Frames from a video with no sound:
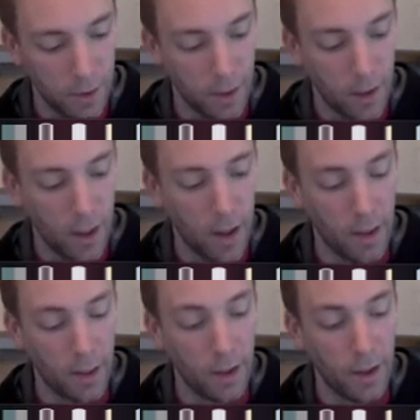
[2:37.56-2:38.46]
And
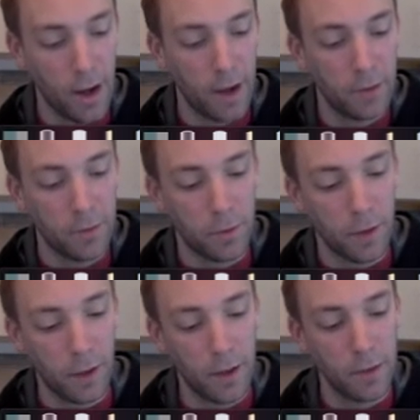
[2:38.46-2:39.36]
then f
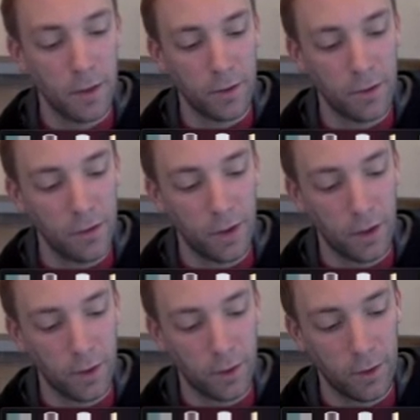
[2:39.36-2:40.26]
prime of
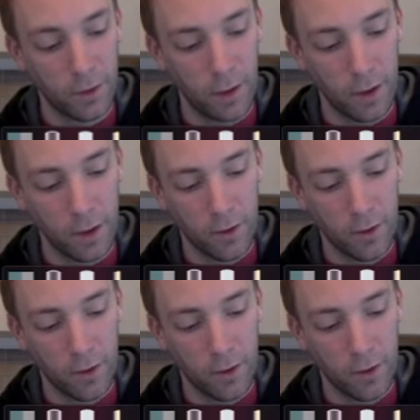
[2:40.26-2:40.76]
6 is